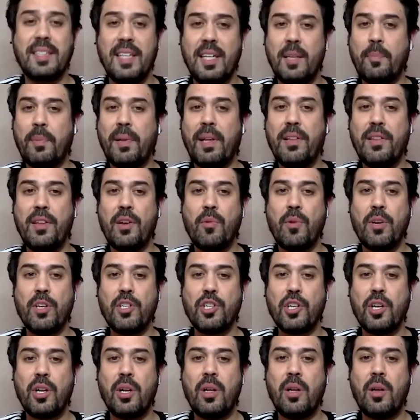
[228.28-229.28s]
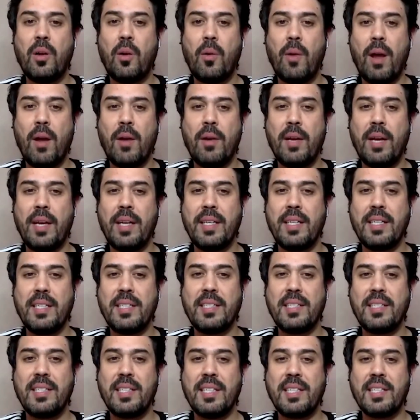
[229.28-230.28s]
did play the original around
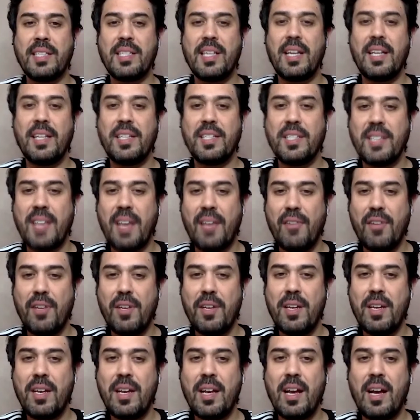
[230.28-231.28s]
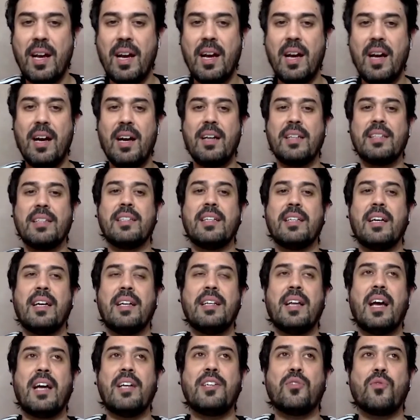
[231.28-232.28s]
96, 97.
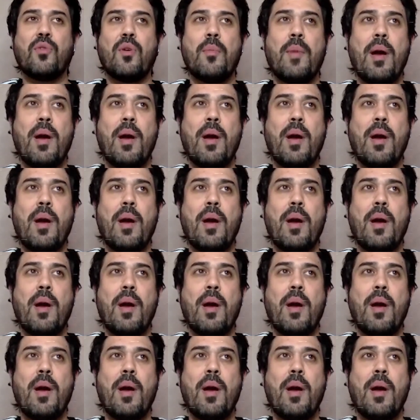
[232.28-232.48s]
I do